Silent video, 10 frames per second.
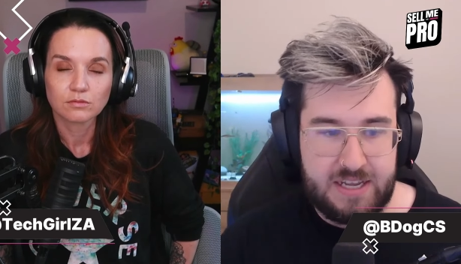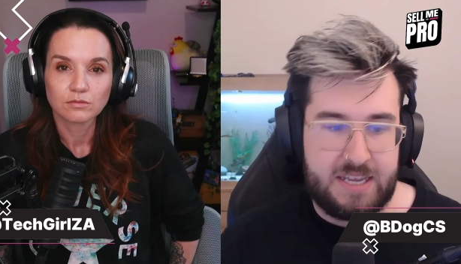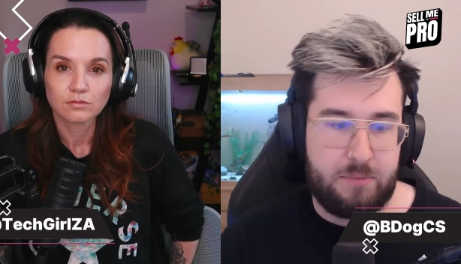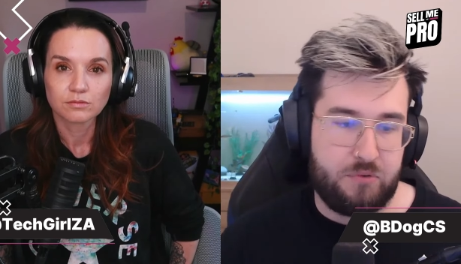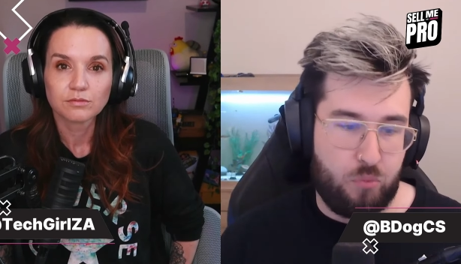
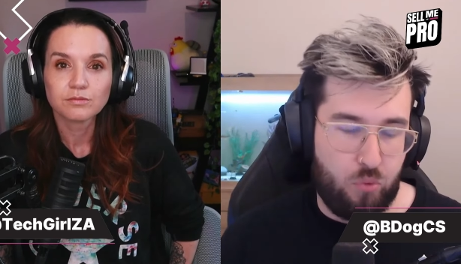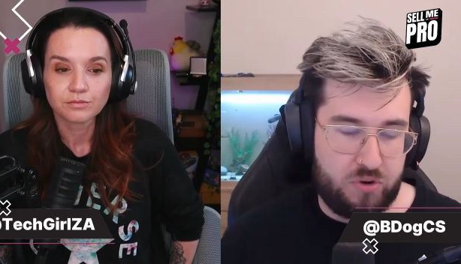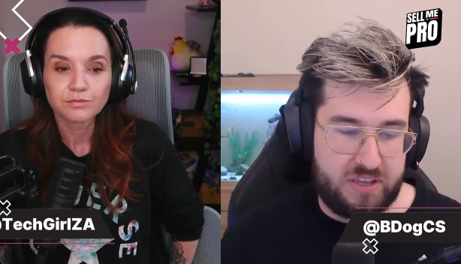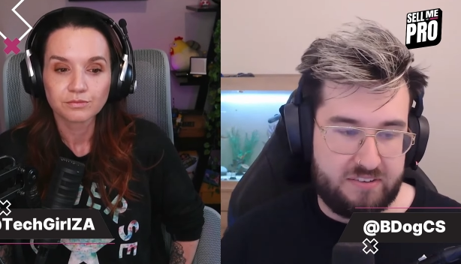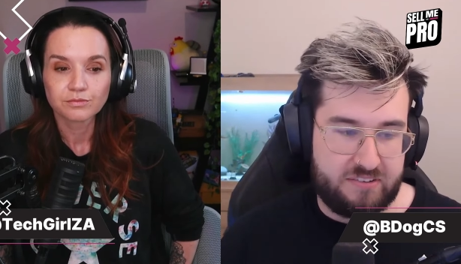Speaker 1: He would
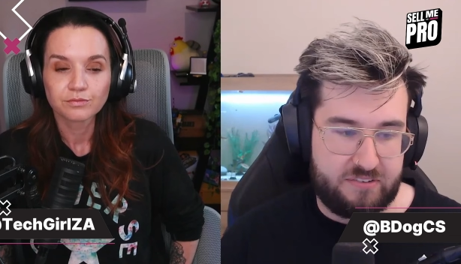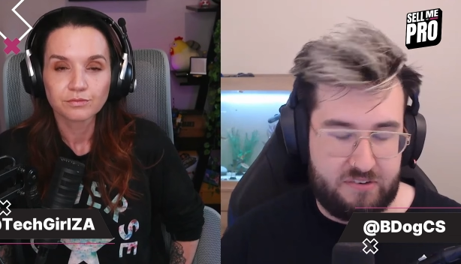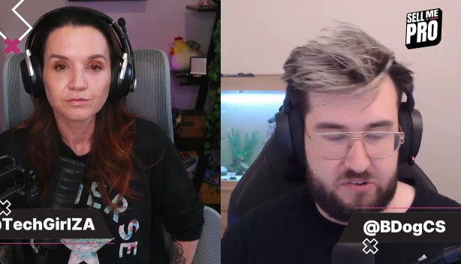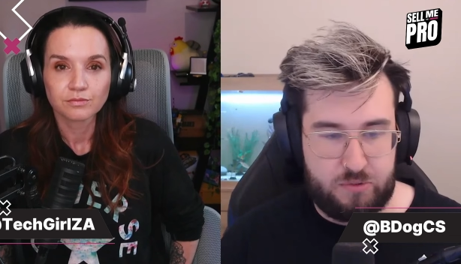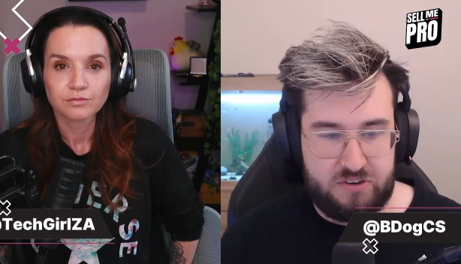walk into
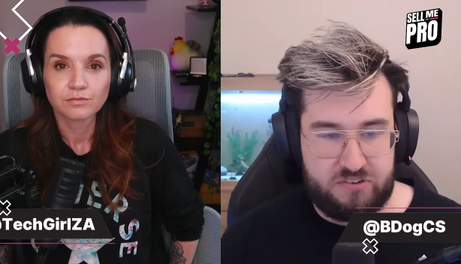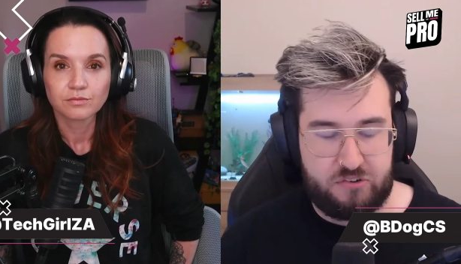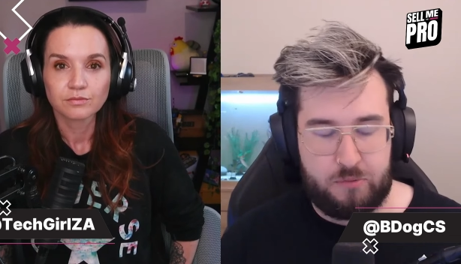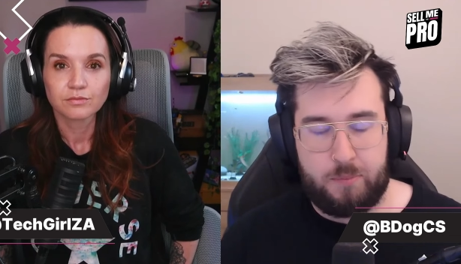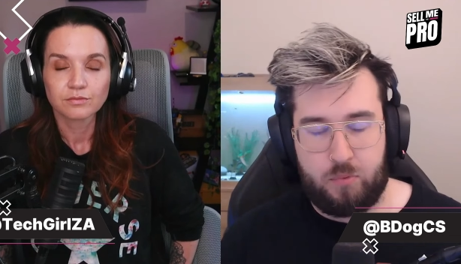
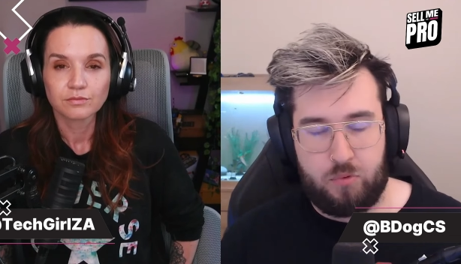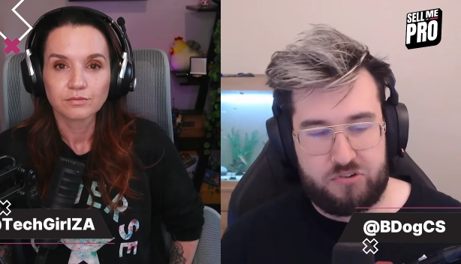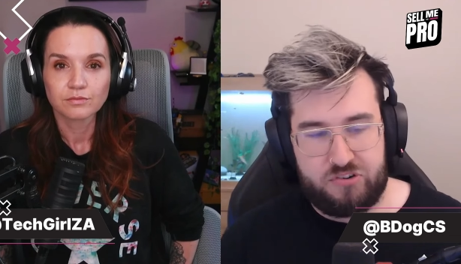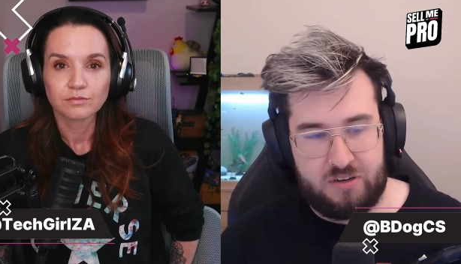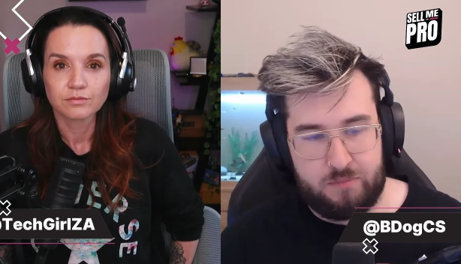situations. I remember
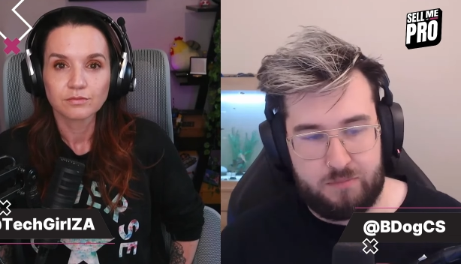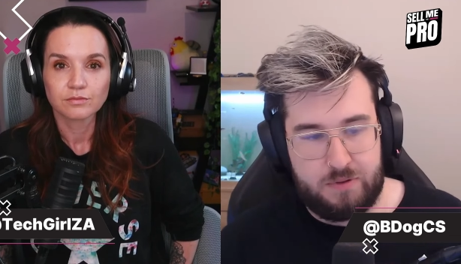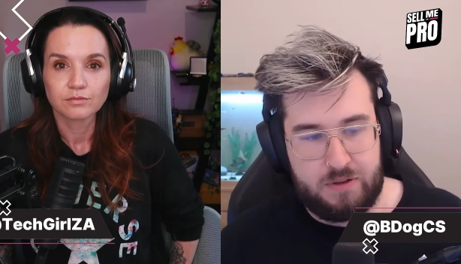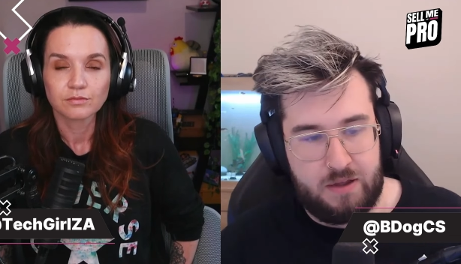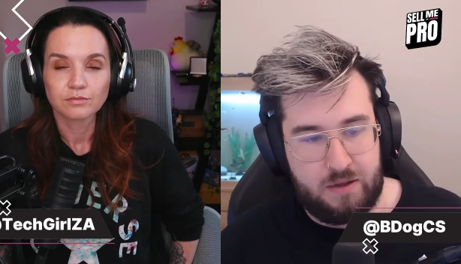watching him
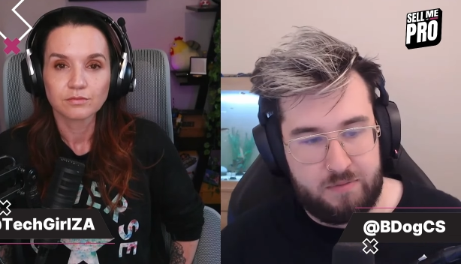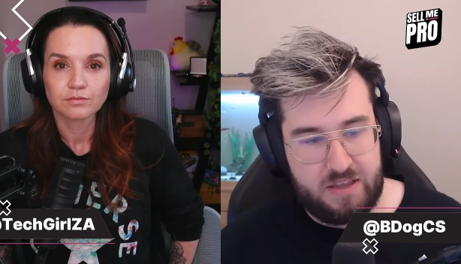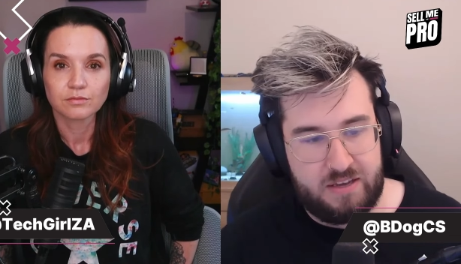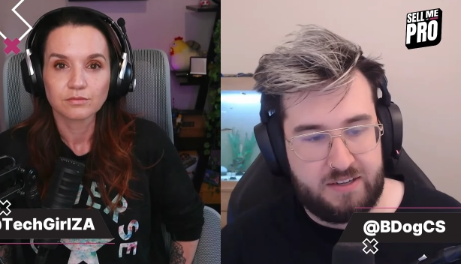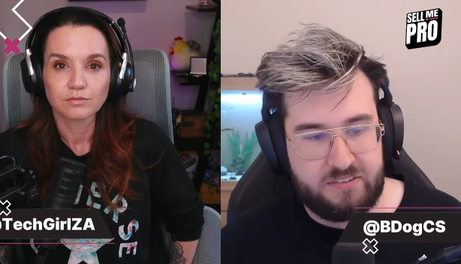in
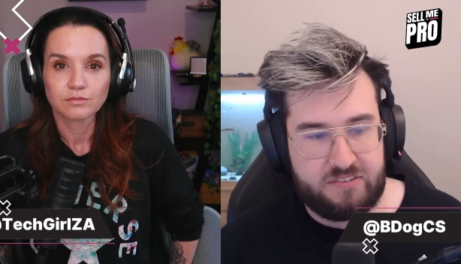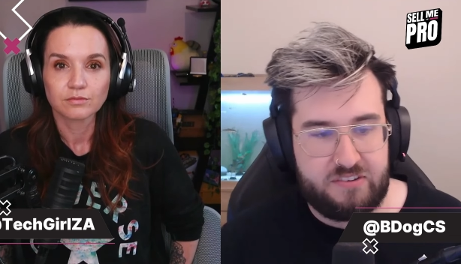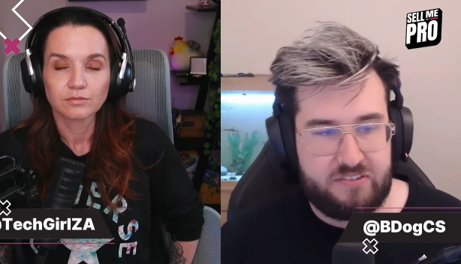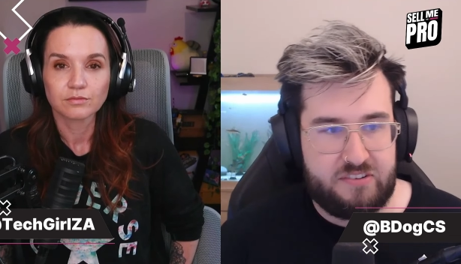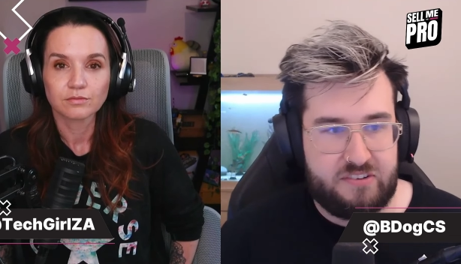
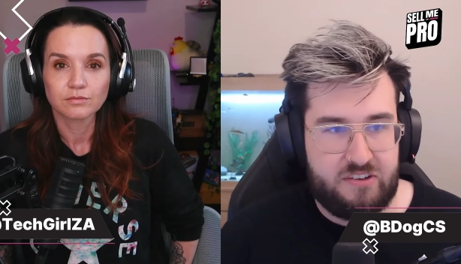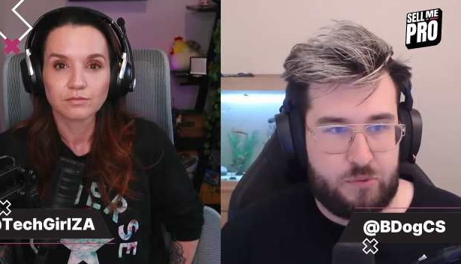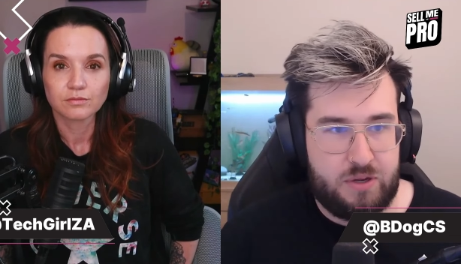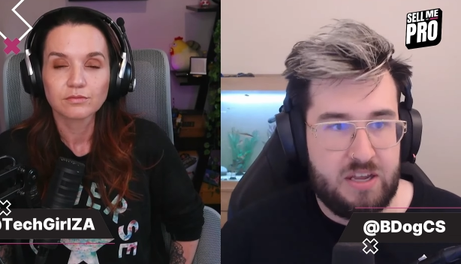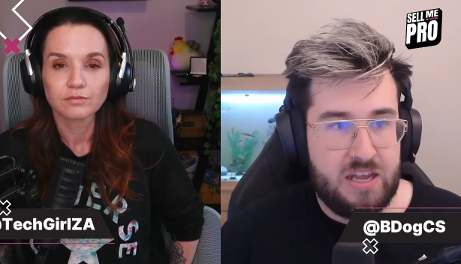
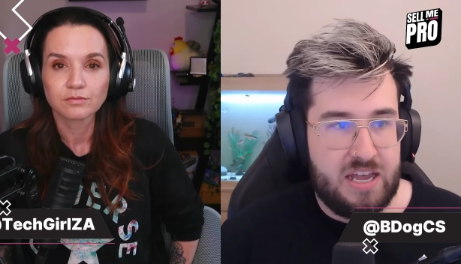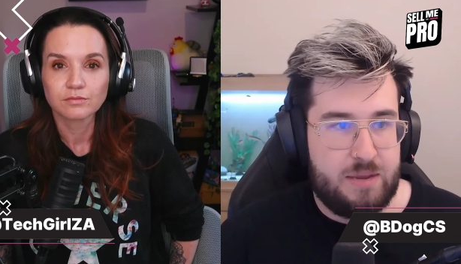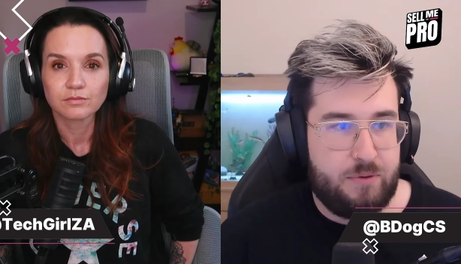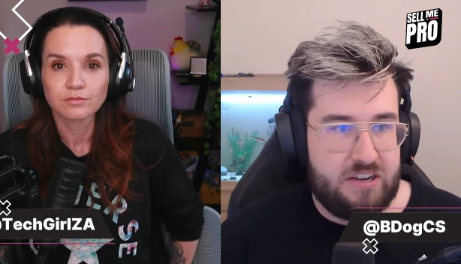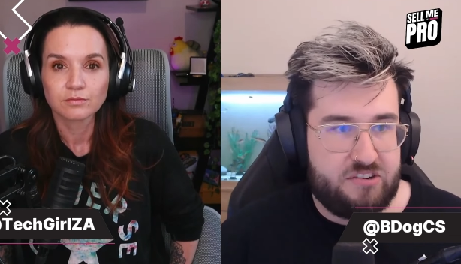CCTs where
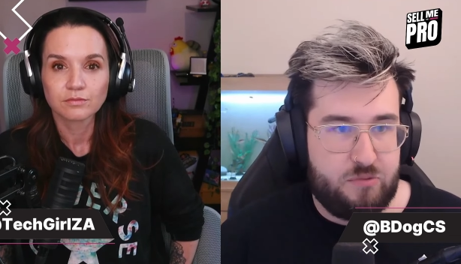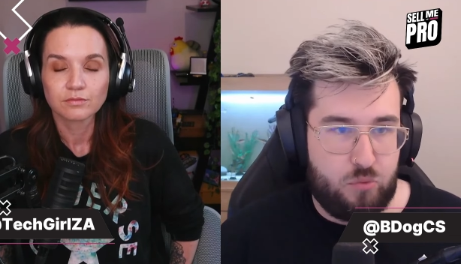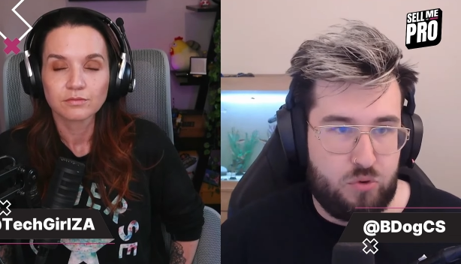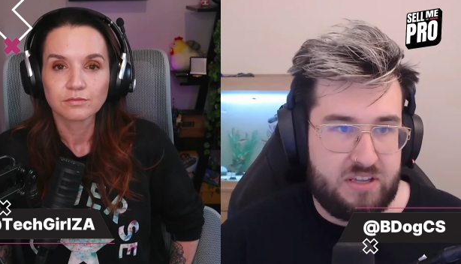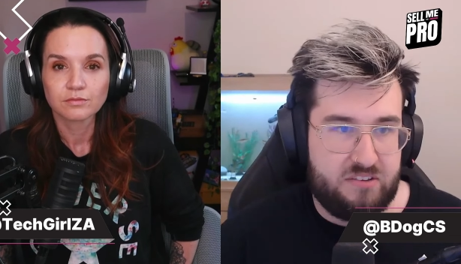he would actually
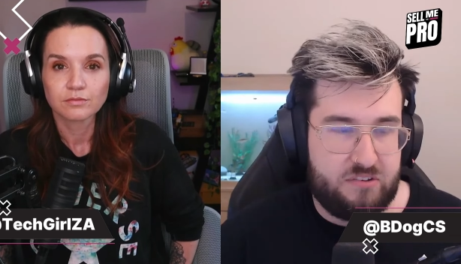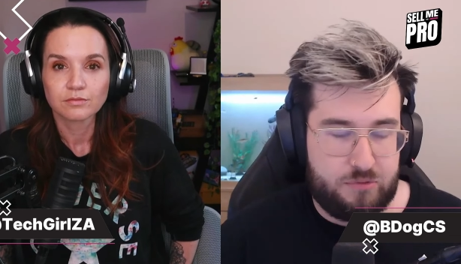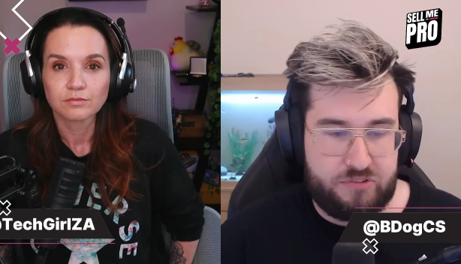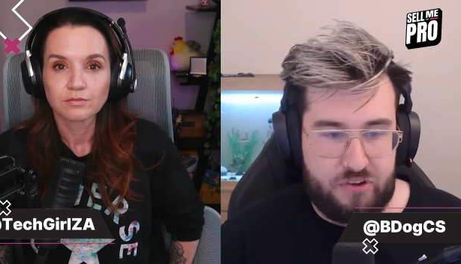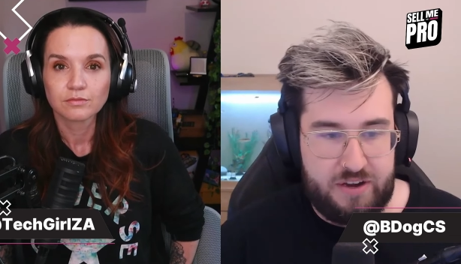walk
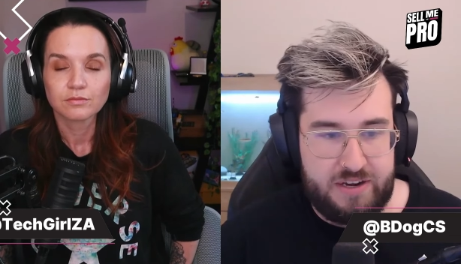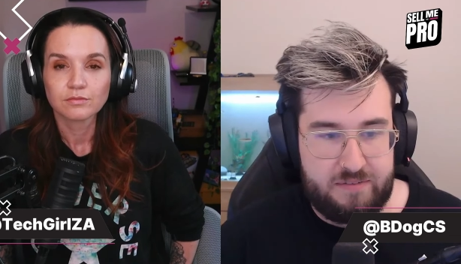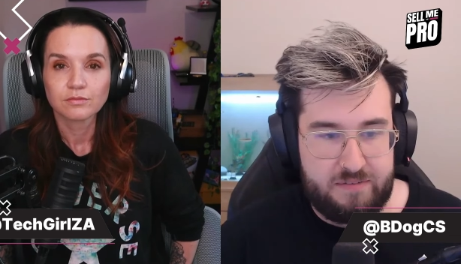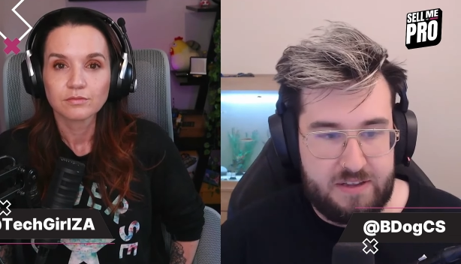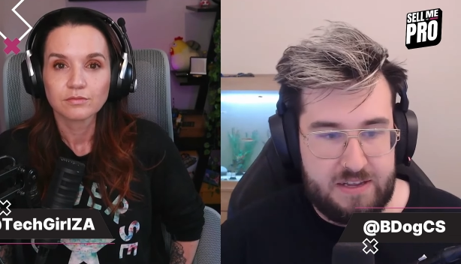into a site.